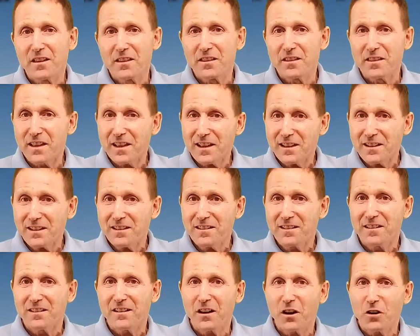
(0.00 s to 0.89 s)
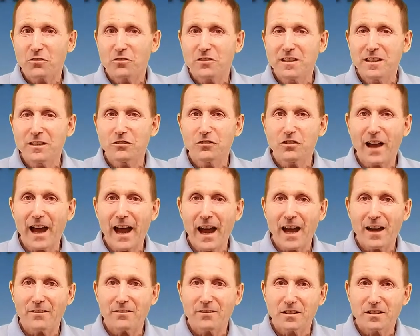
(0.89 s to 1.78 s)
Then I would need to
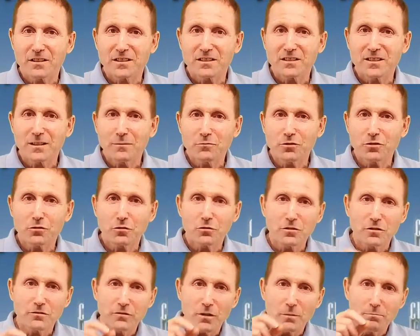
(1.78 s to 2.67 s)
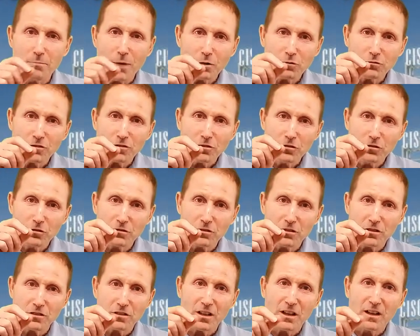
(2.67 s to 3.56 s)
have some sort of a motor
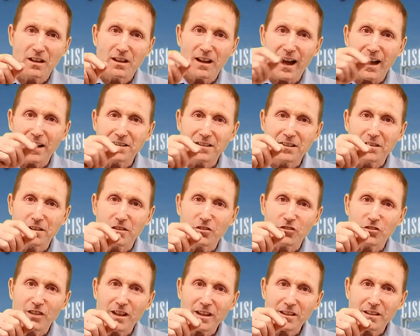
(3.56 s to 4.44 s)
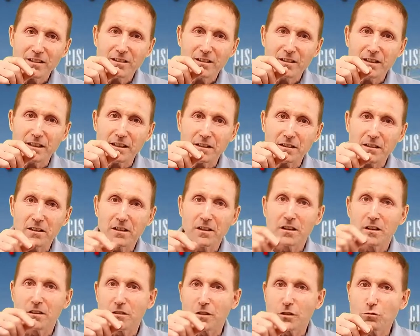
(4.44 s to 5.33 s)
unit under the second link
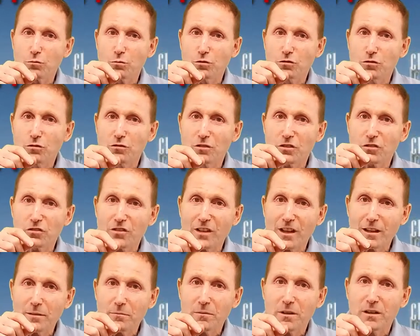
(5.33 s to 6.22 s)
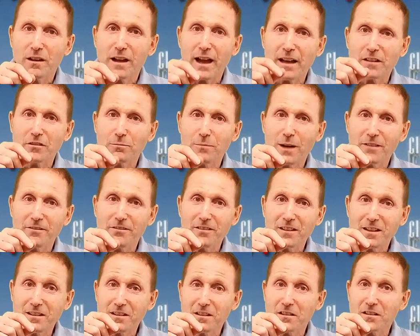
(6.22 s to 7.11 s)
that would do the same as my
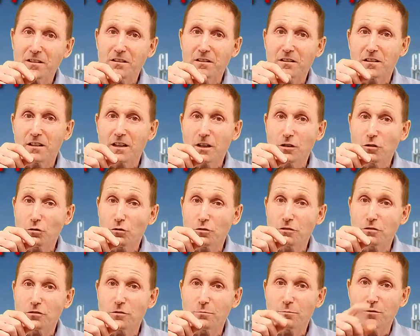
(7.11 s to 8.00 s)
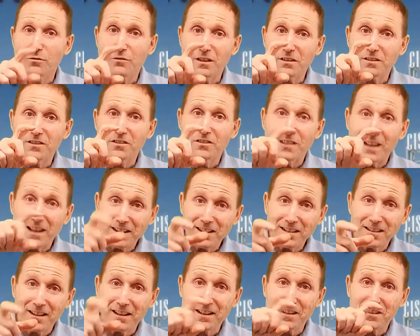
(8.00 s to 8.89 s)
finger in order to prevent the
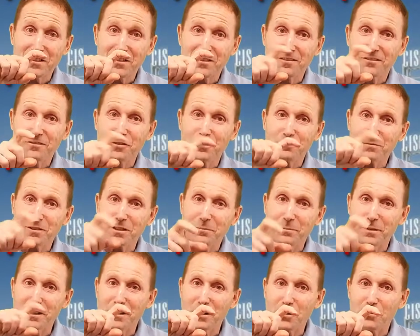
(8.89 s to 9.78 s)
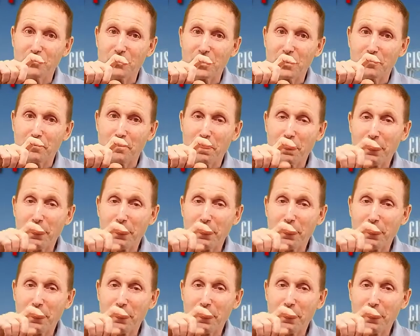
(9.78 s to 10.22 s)
second link from tipping over.